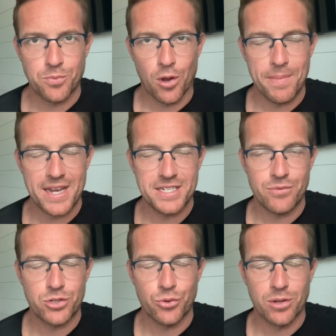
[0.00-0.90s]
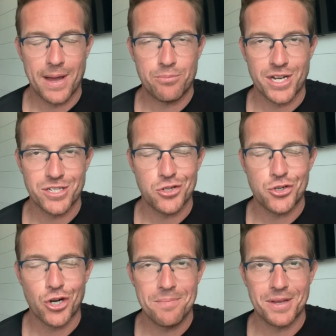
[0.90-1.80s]
Your boy Ben. You say what you will about President
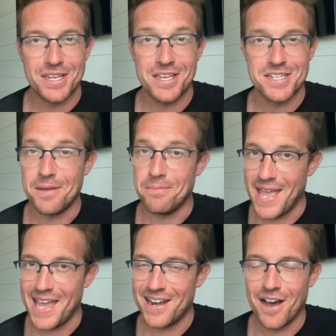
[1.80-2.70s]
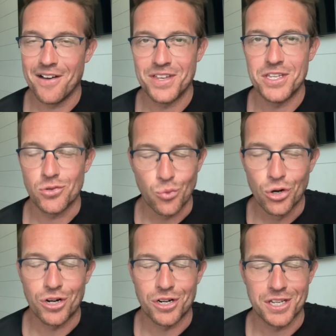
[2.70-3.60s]
Trump, but he is a man of his
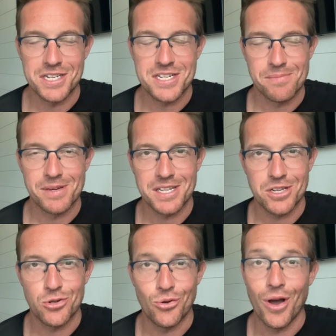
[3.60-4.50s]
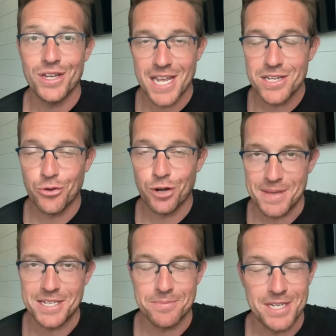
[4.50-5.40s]
word. He is somebody who says what he
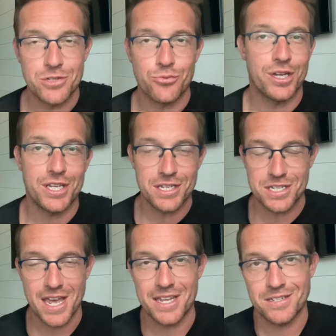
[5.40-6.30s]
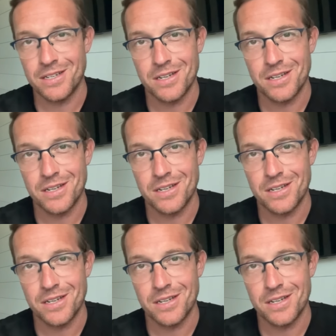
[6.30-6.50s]
means and means what he says.